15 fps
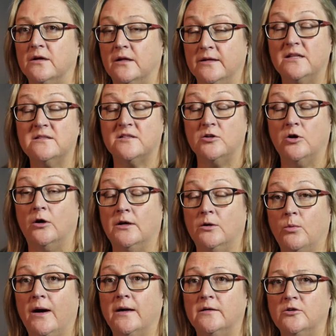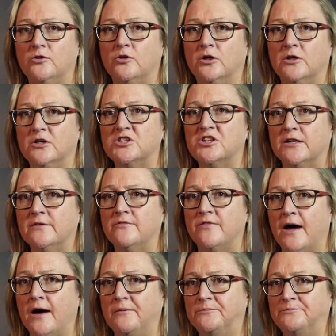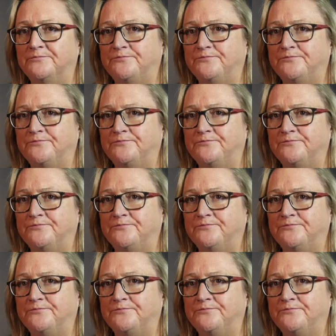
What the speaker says: And that's the only way that you can achieve that.